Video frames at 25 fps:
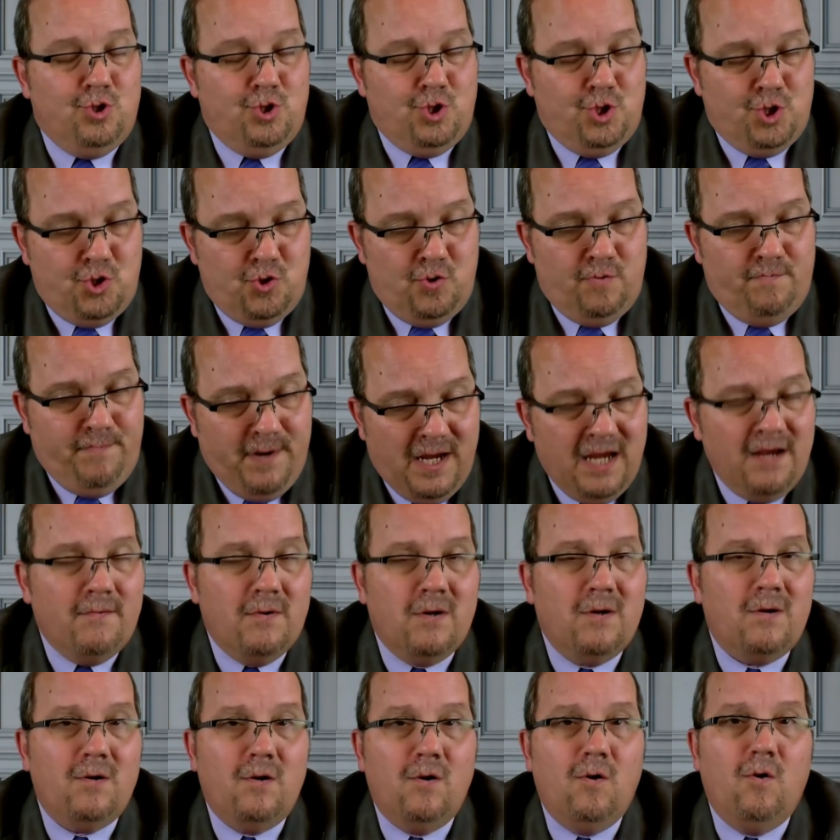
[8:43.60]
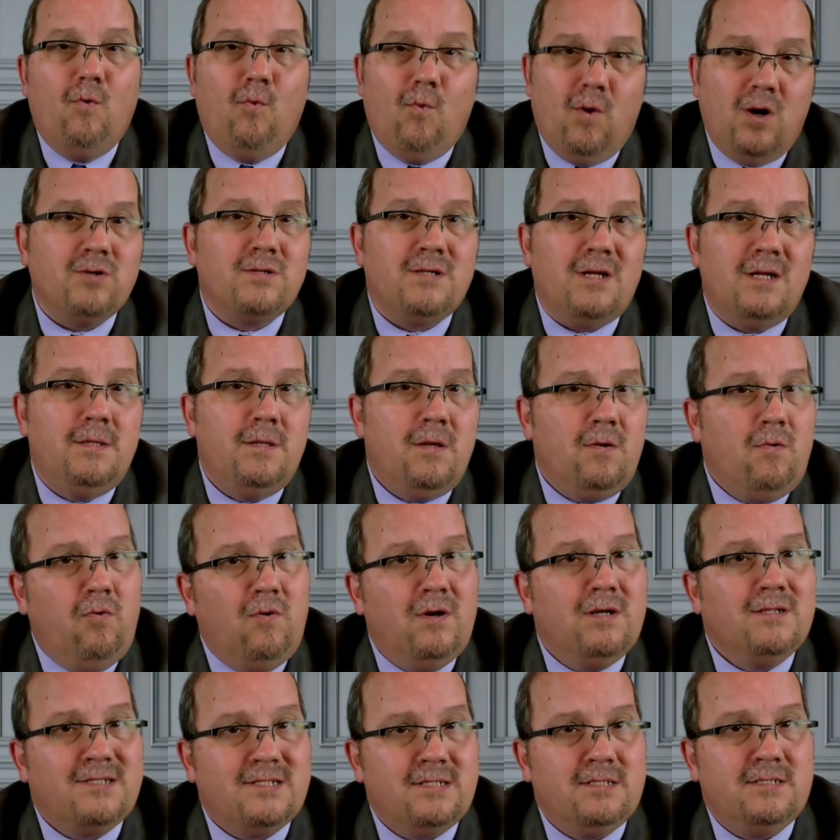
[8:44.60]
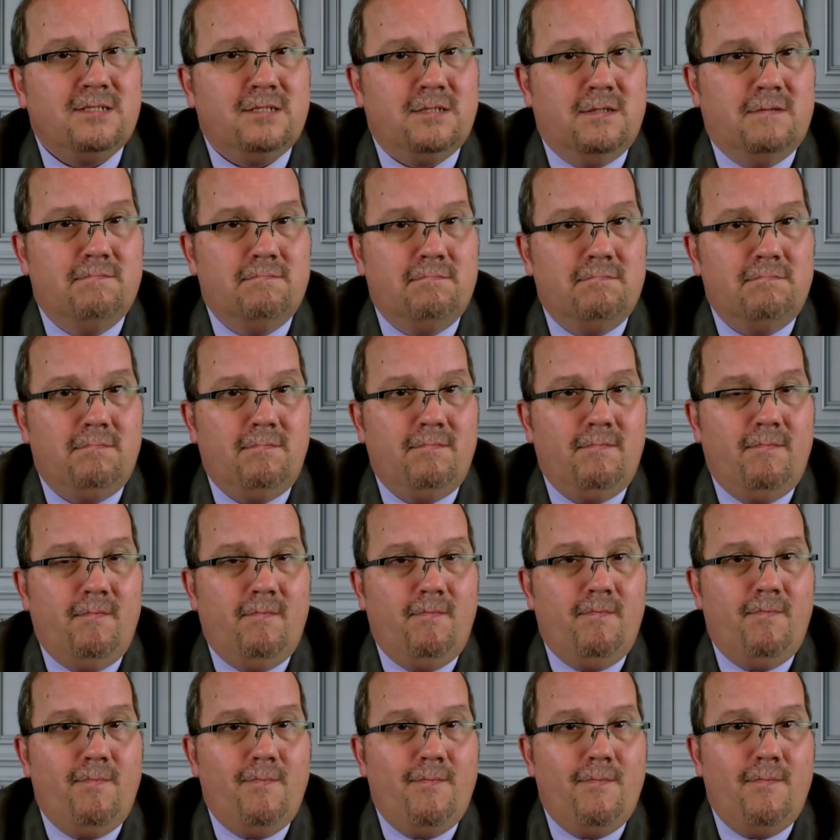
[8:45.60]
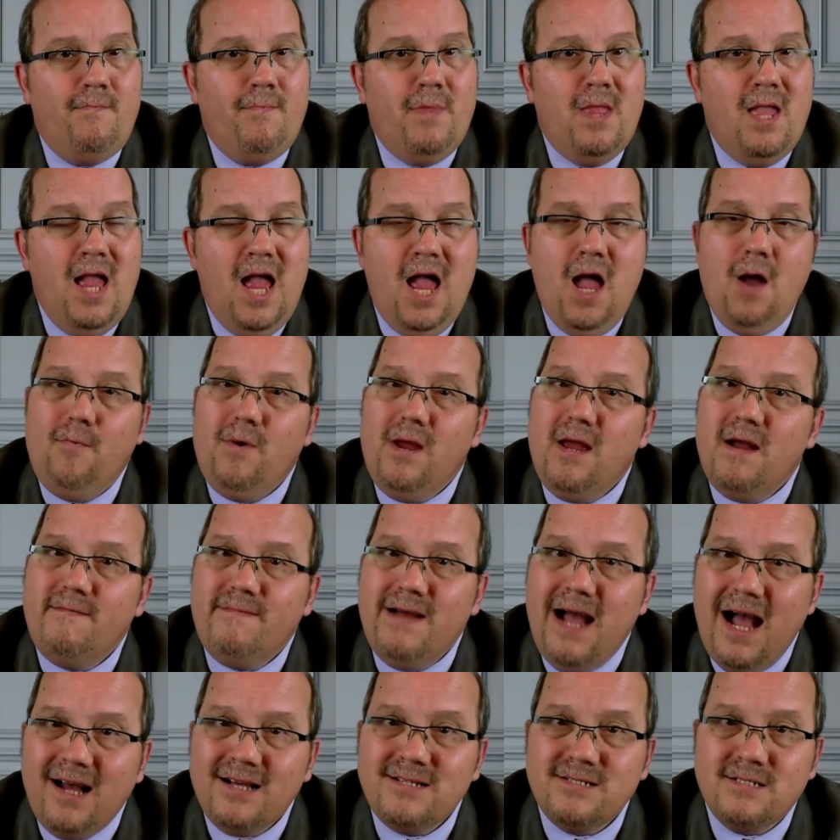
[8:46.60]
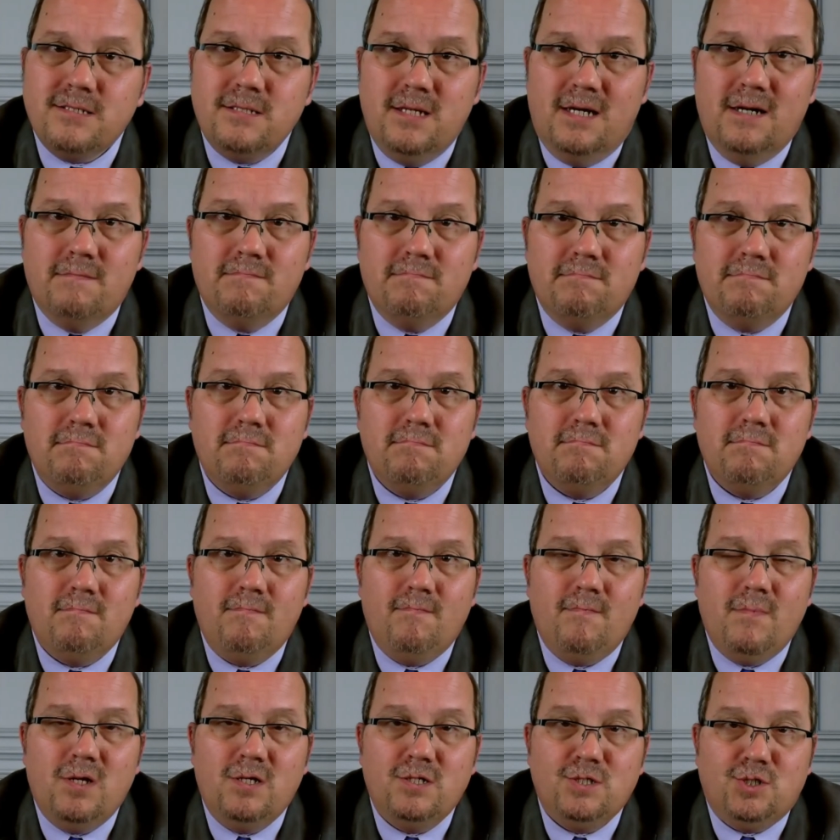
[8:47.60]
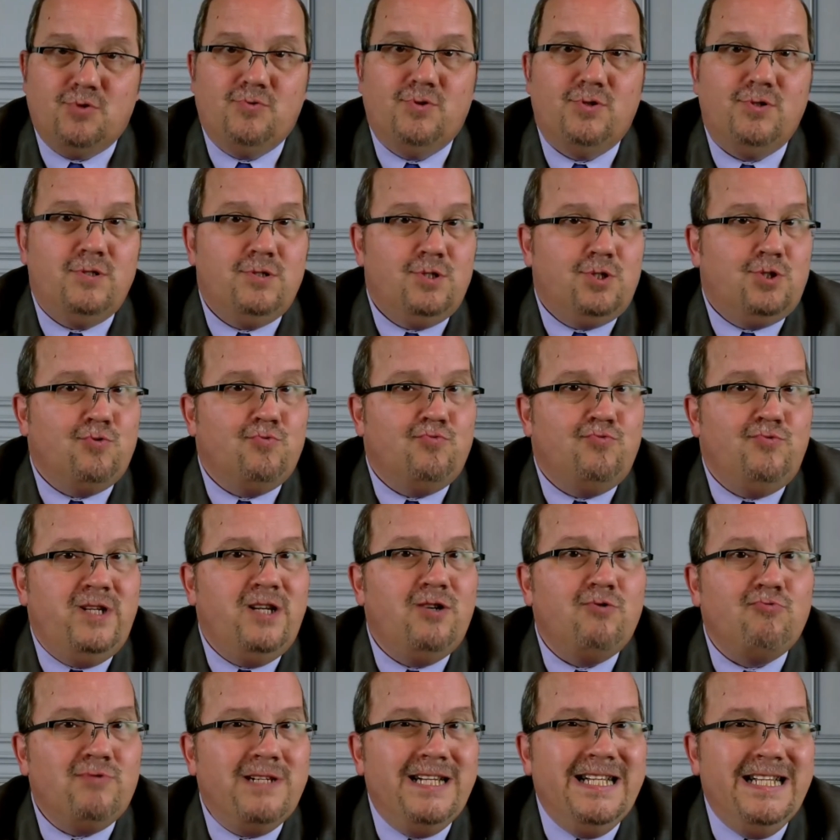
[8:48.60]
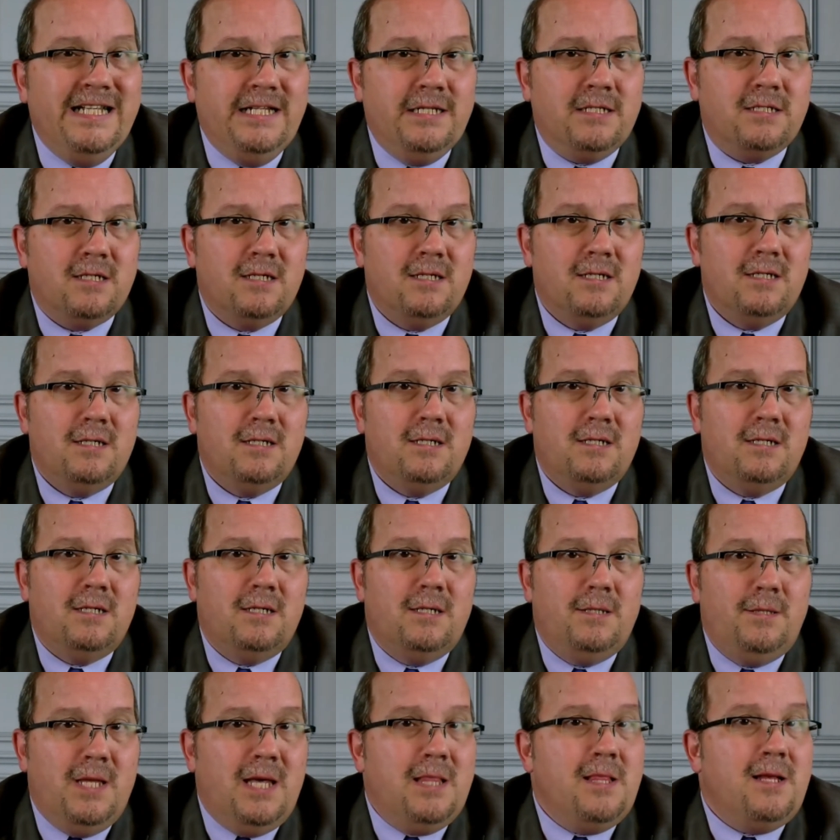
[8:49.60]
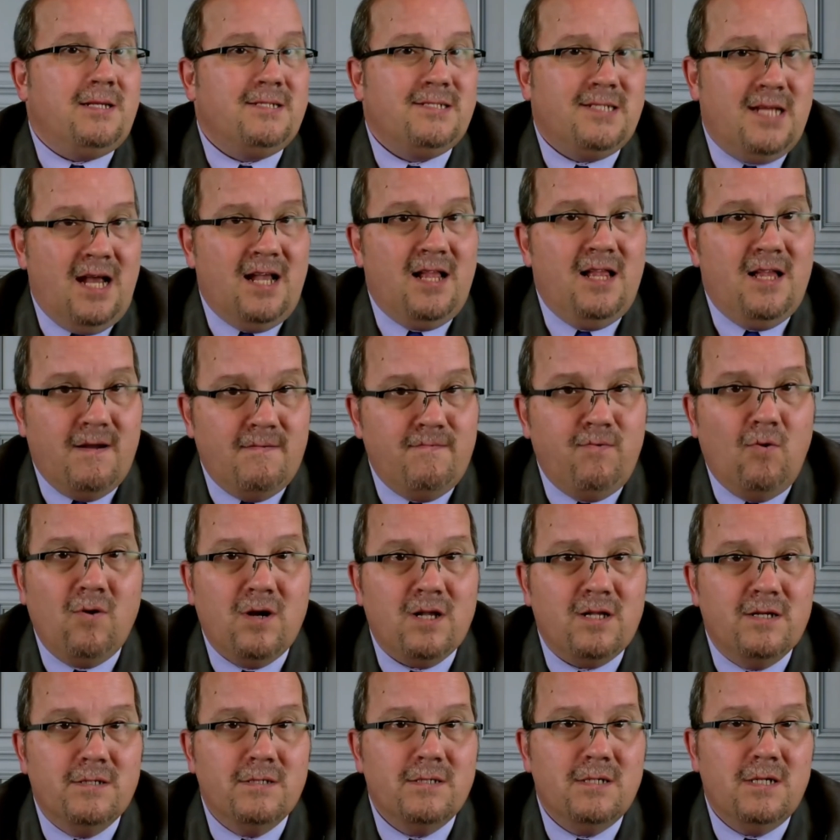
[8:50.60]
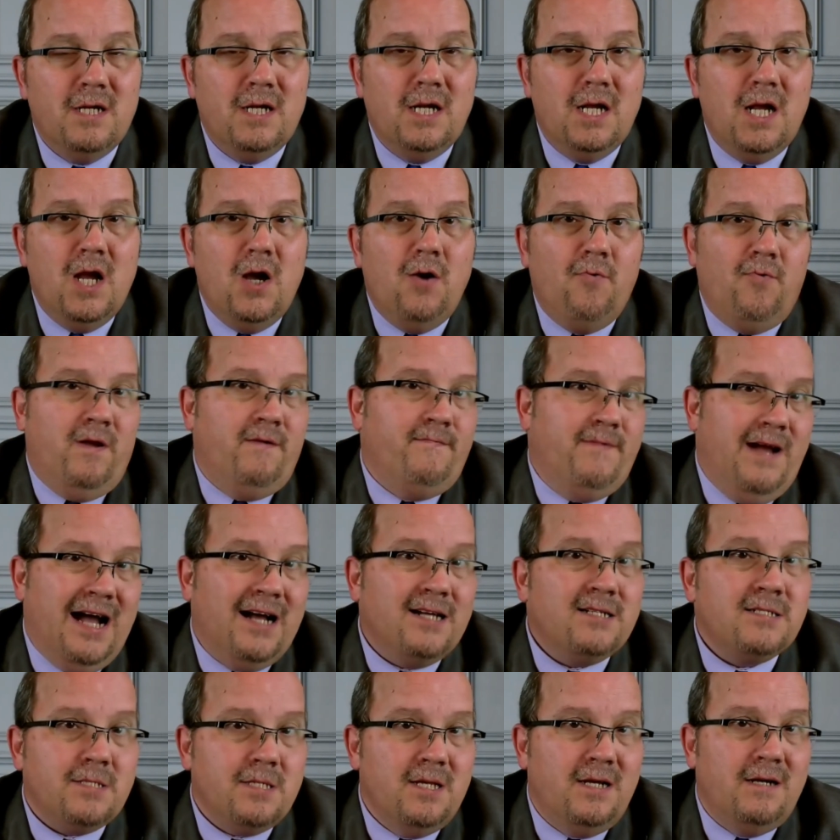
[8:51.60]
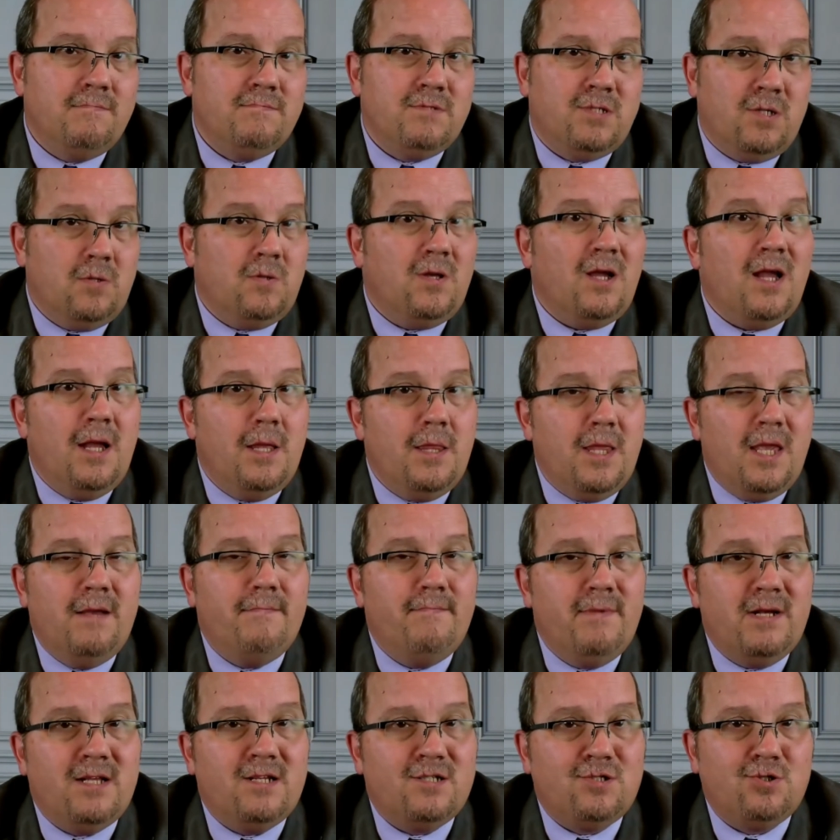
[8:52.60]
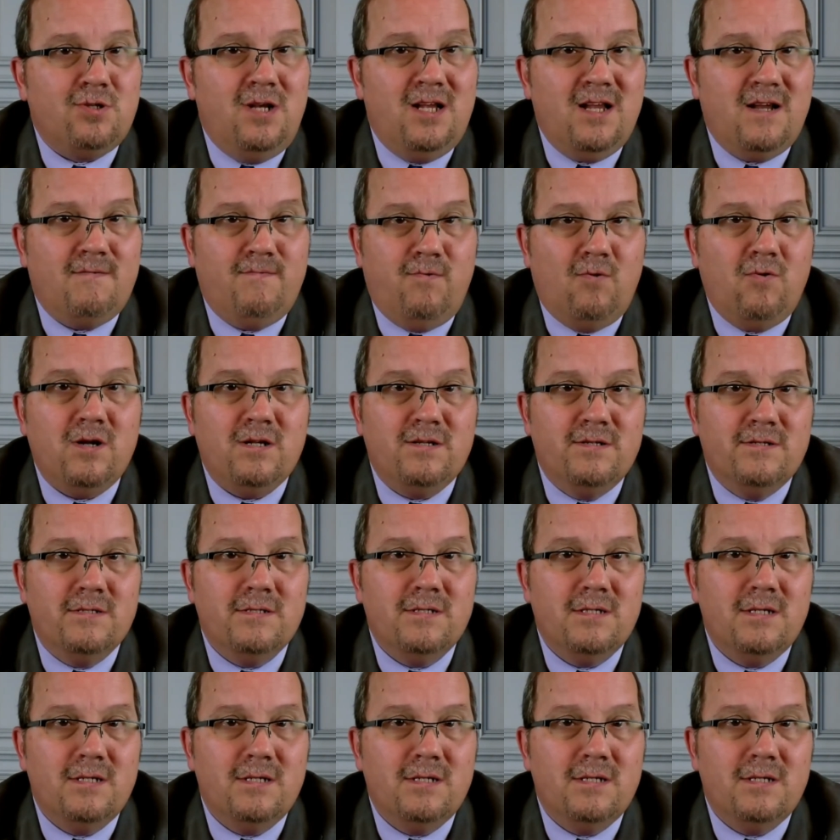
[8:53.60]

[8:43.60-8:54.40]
to people who work in the court system, and we have asked them to reread that executive order. We've asked them to look at the administrative order